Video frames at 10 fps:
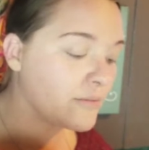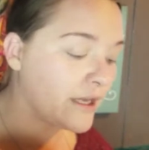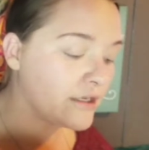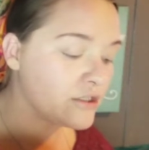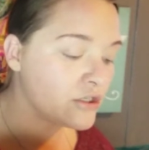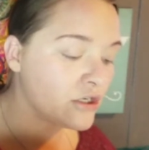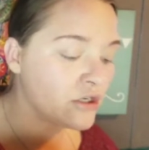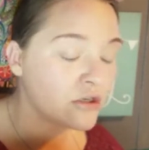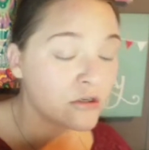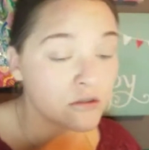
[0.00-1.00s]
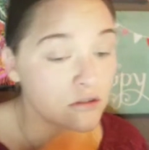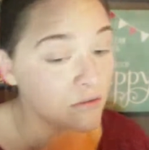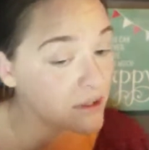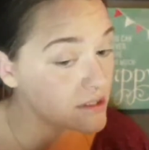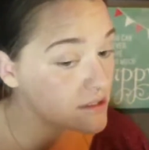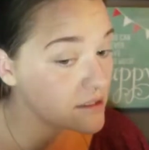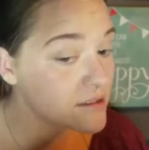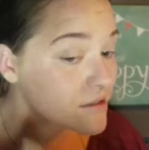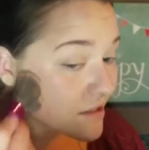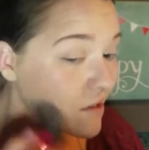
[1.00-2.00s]
Beige. So what this does
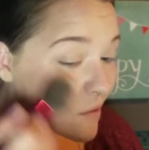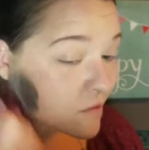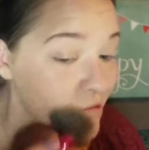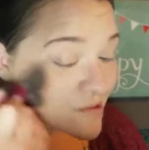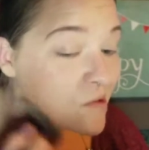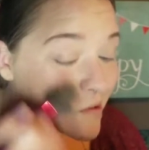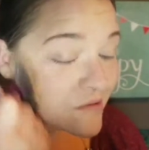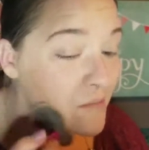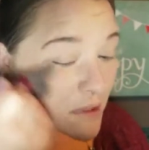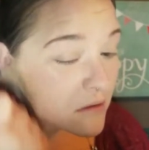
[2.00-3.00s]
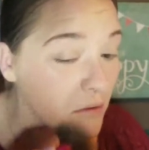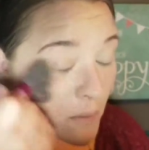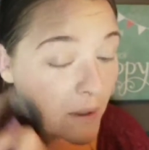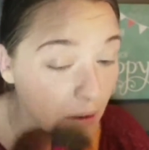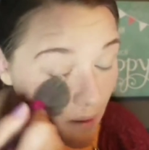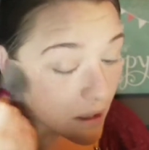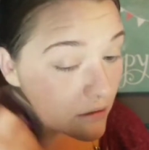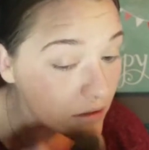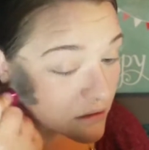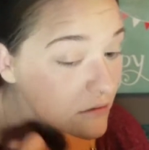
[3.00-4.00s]
is it kind of just gives me a little bit of
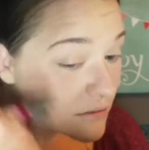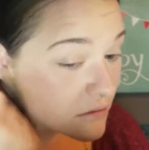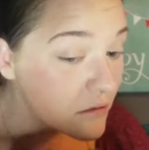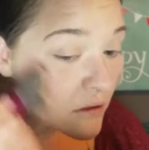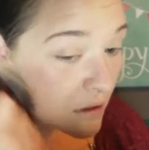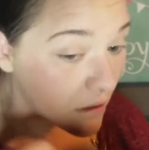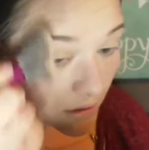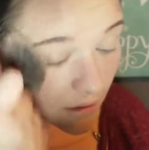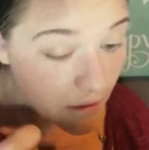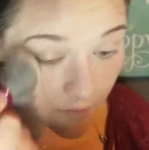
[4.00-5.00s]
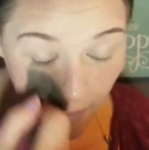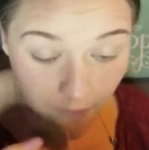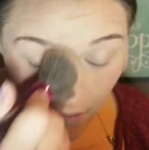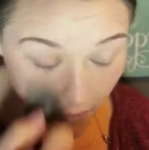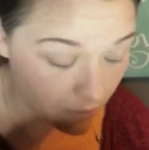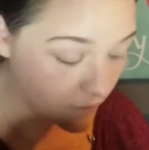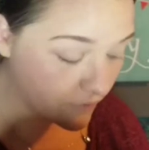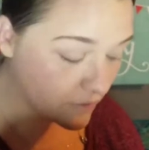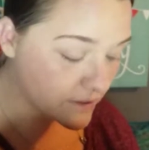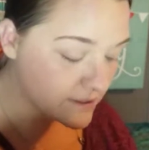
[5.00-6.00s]
color. And then, you know, of
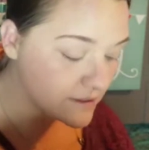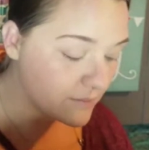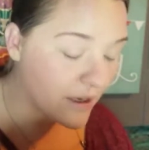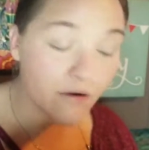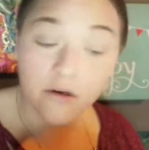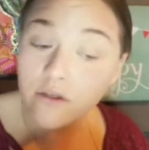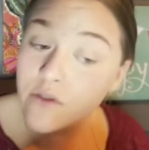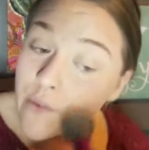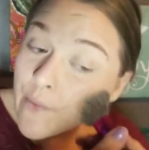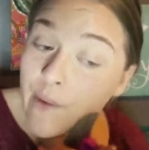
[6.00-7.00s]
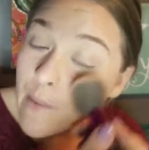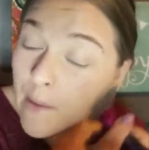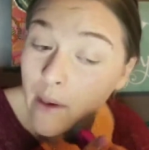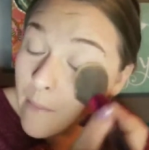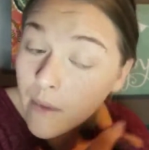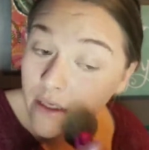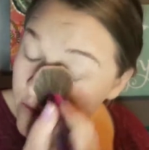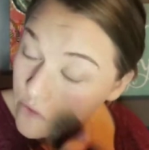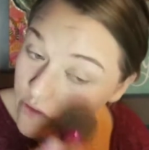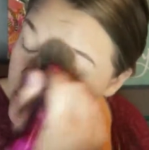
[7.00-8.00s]
course it's a powder, so it
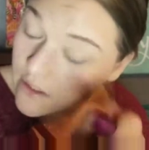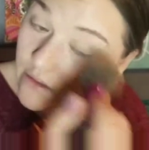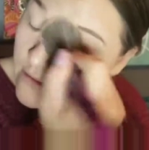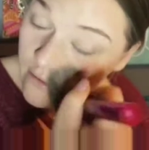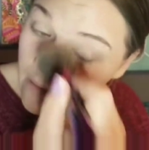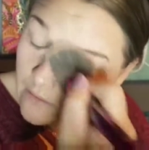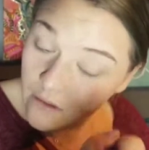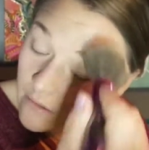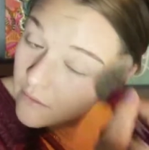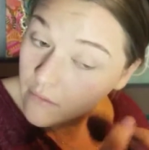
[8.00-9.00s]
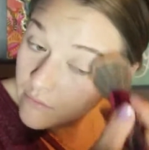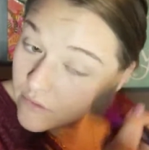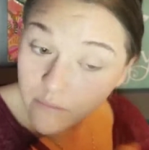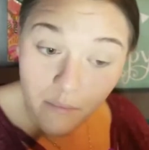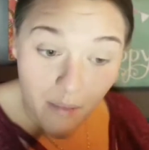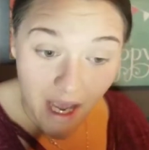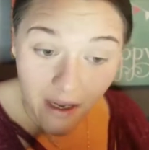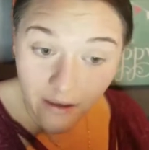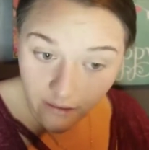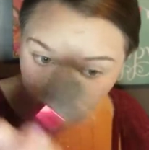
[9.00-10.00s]
makes your skin
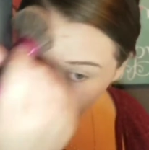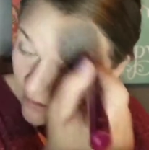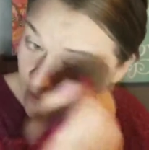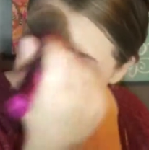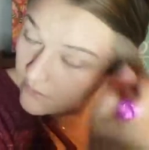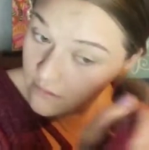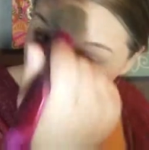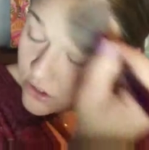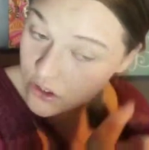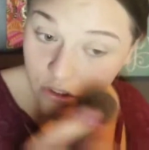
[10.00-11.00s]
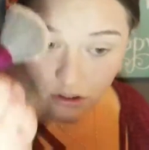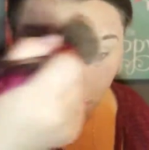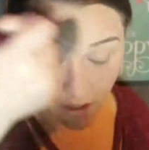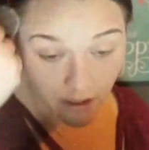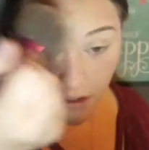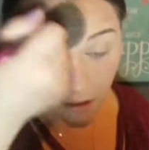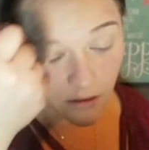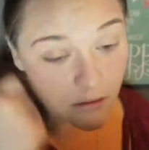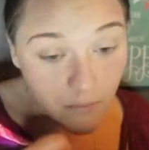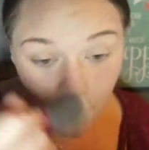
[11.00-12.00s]
matte and not shiny,